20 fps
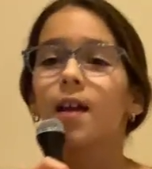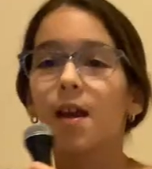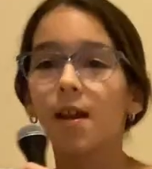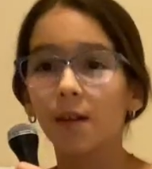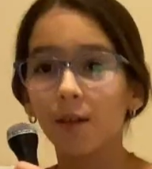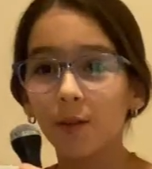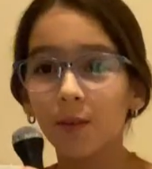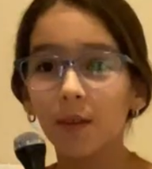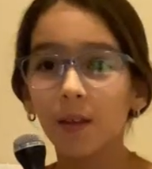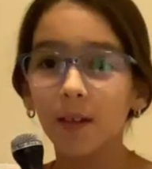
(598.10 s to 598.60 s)
And
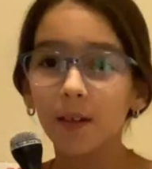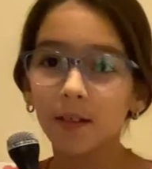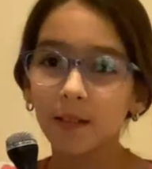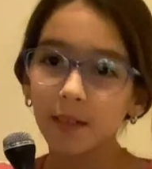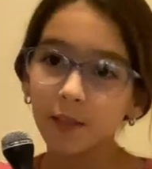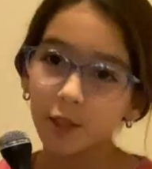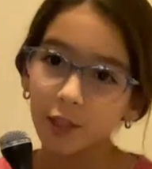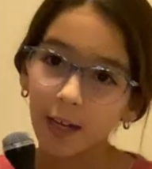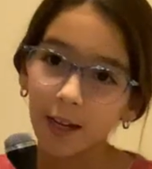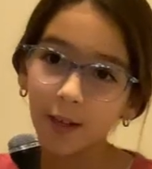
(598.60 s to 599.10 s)
do you think
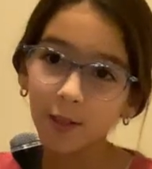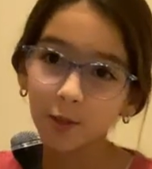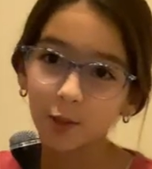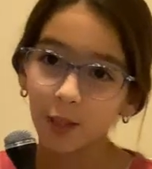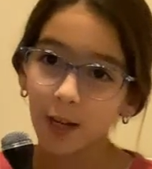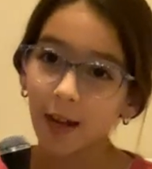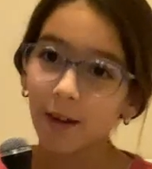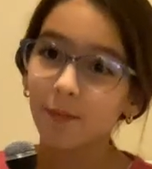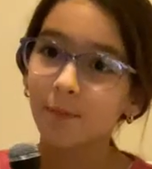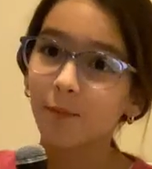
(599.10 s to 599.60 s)
this channel
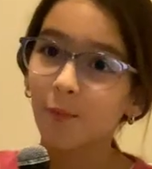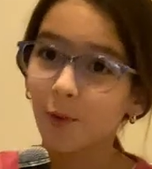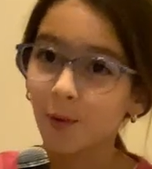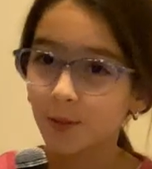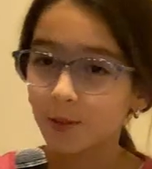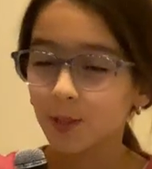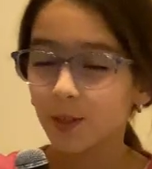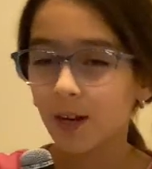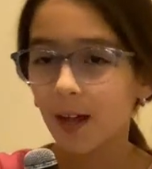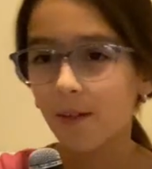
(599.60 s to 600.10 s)

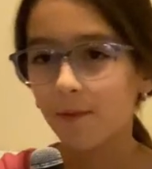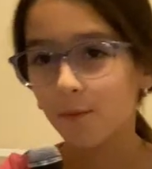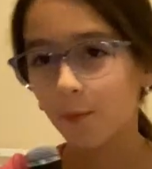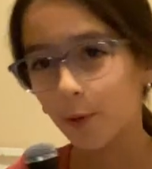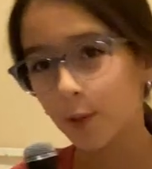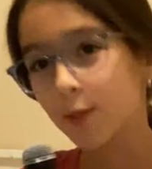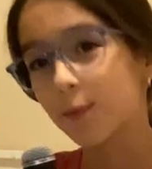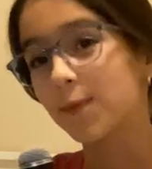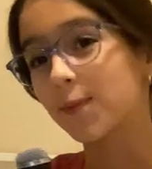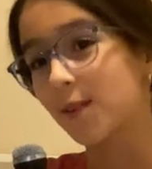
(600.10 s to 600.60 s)
should have
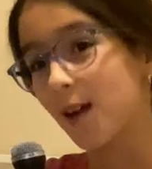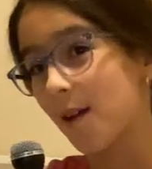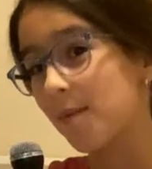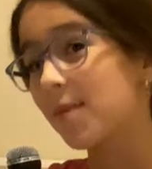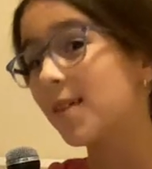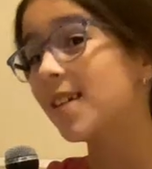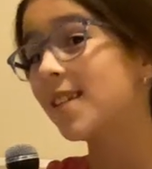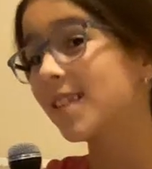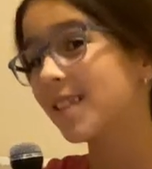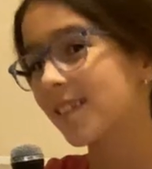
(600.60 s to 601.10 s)
more
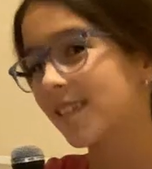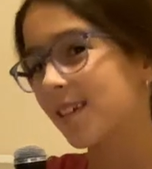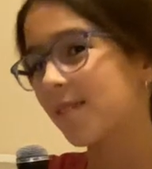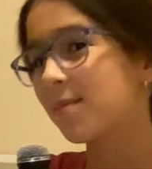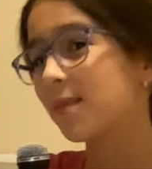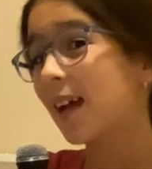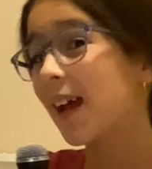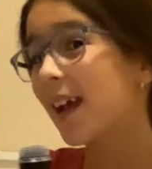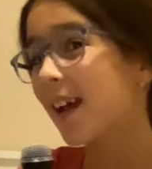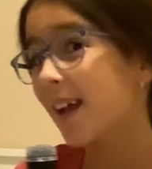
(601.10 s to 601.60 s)
subscribers
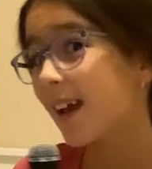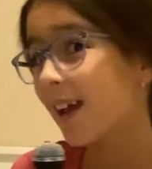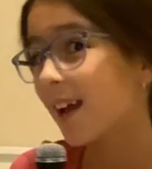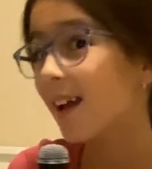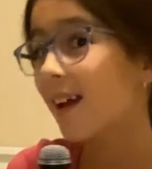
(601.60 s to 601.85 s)
someday?